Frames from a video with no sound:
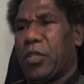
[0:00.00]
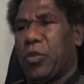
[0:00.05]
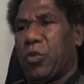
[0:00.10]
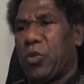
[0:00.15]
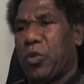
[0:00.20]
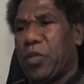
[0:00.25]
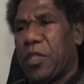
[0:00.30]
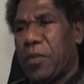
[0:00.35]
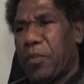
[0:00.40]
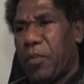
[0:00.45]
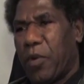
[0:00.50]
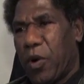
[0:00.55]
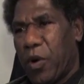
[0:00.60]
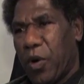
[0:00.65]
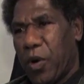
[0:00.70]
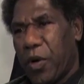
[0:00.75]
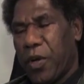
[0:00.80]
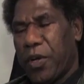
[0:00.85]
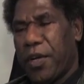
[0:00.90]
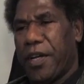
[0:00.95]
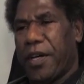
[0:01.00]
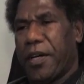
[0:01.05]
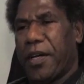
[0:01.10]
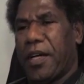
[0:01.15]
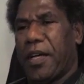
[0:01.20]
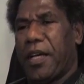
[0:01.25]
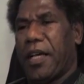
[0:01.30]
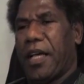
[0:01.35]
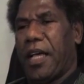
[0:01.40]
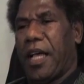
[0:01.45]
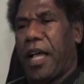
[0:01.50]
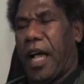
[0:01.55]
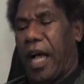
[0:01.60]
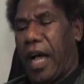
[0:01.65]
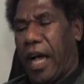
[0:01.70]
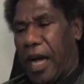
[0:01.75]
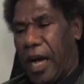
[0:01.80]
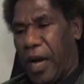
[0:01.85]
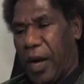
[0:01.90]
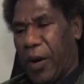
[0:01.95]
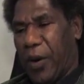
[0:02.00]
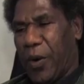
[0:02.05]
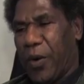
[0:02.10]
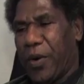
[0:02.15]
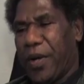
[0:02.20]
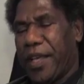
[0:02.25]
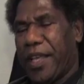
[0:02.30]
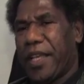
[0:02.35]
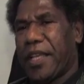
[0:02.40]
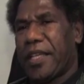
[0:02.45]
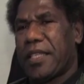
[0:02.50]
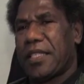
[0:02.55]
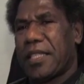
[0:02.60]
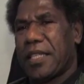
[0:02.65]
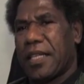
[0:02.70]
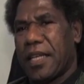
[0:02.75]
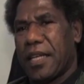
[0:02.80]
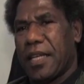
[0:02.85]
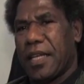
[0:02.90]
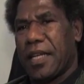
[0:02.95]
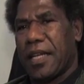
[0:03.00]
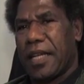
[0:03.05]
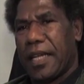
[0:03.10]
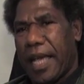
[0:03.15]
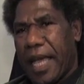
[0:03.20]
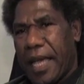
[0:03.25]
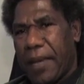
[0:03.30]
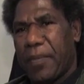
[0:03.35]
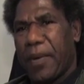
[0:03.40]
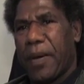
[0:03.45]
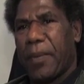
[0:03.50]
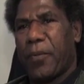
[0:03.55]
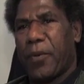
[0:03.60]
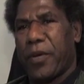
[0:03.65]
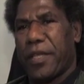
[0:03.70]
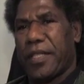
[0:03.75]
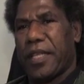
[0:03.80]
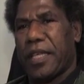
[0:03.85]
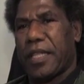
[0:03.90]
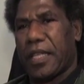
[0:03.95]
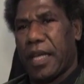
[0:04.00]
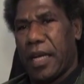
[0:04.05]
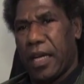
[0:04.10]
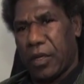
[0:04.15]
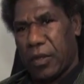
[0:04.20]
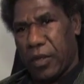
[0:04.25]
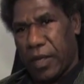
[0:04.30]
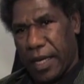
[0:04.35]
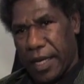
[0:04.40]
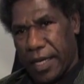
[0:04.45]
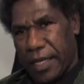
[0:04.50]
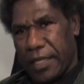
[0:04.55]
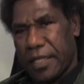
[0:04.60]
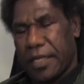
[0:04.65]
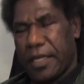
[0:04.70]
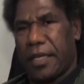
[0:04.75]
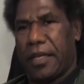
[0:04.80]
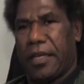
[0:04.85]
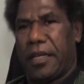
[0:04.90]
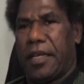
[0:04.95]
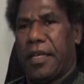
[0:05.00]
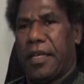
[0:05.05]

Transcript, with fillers: to the board how he has came up with that calculation